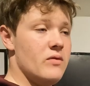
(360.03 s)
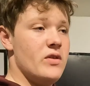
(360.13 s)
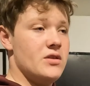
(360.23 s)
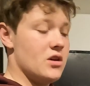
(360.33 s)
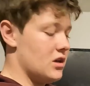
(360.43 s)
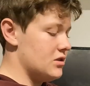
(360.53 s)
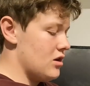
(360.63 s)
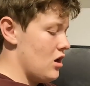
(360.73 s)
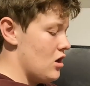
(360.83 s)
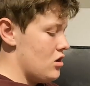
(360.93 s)
If it does,
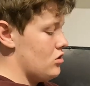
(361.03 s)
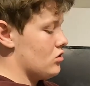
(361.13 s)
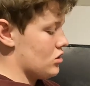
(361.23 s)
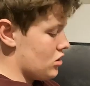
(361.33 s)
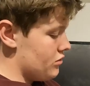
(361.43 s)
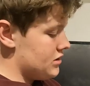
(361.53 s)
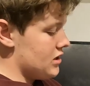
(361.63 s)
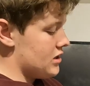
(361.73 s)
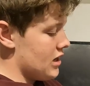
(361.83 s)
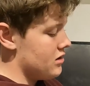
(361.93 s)
you've got to close
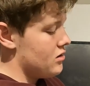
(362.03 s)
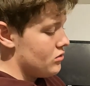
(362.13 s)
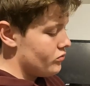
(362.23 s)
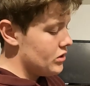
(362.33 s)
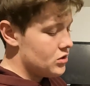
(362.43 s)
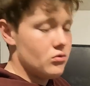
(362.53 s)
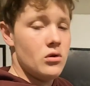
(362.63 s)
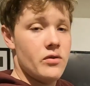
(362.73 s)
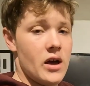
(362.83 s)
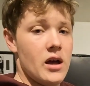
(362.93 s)
it again, redo
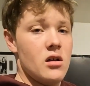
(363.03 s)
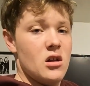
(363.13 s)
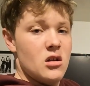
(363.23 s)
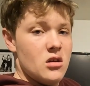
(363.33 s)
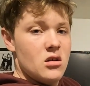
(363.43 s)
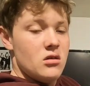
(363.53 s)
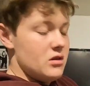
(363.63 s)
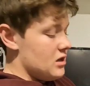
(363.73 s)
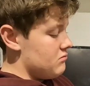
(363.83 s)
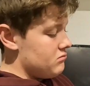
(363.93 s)
all of that,
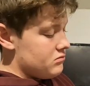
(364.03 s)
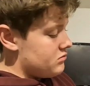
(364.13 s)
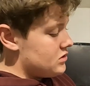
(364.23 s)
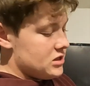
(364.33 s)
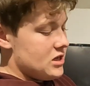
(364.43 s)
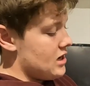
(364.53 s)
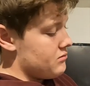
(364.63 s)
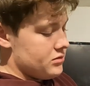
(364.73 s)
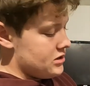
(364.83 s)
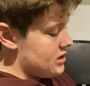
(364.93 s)
then
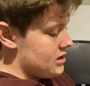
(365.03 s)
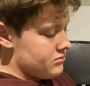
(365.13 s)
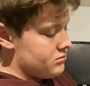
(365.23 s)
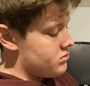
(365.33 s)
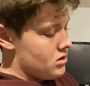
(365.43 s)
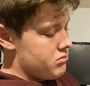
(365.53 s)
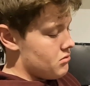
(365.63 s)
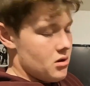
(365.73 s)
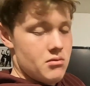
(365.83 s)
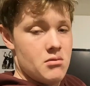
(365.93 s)
snap, blah, blah,
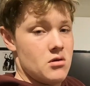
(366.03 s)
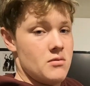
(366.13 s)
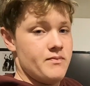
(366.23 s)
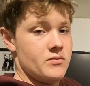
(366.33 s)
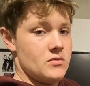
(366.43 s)
blah, blah, blah.